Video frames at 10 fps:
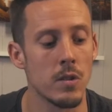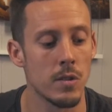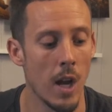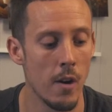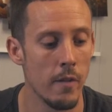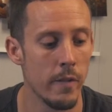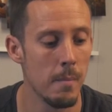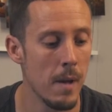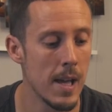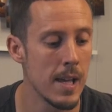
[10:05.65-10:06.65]
So for
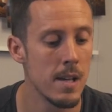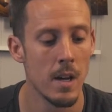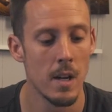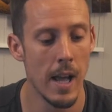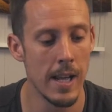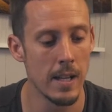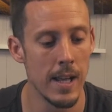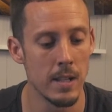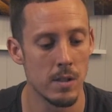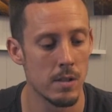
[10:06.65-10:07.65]
me,
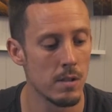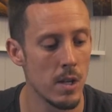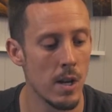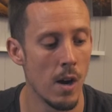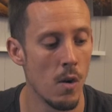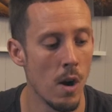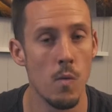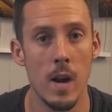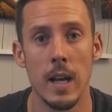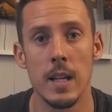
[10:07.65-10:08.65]
it's a
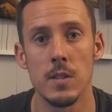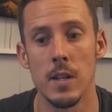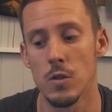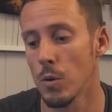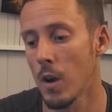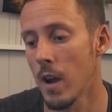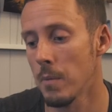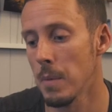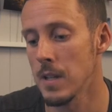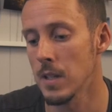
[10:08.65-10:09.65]
really essential kind
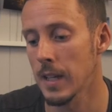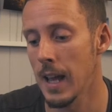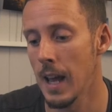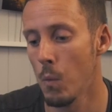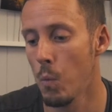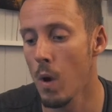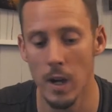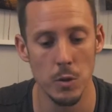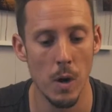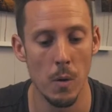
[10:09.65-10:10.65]
of piece of kit.
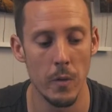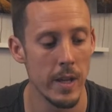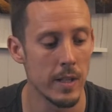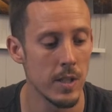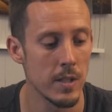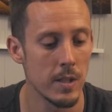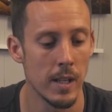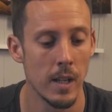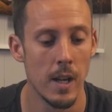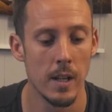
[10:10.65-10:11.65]
Works well with the
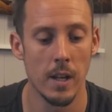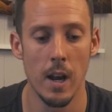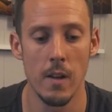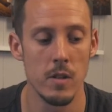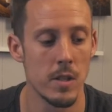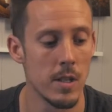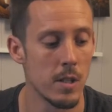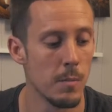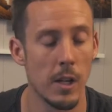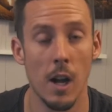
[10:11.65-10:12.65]
existing Konova
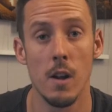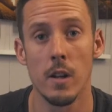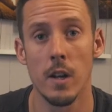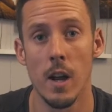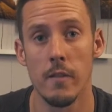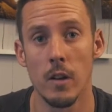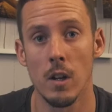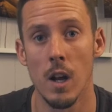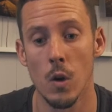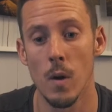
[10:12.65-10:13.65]
system and Konova
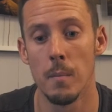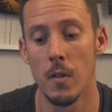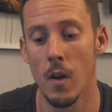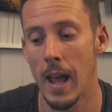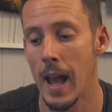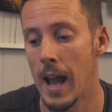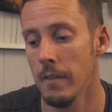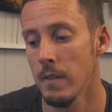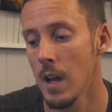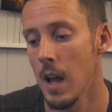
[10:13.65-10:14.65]
equipment that I
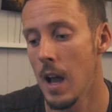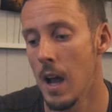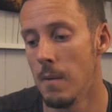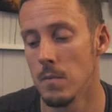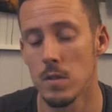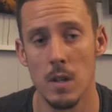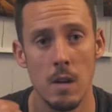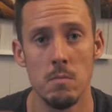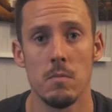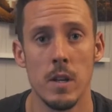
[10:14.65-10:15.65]
have.
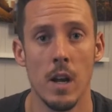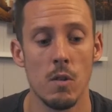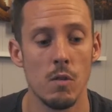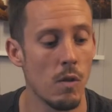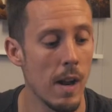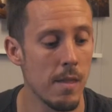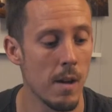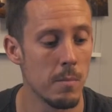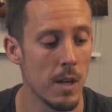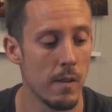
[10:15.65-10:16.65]
So great
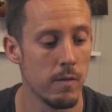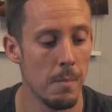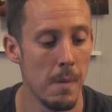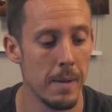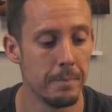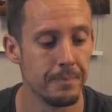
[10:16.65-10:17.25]
thumbs up from me.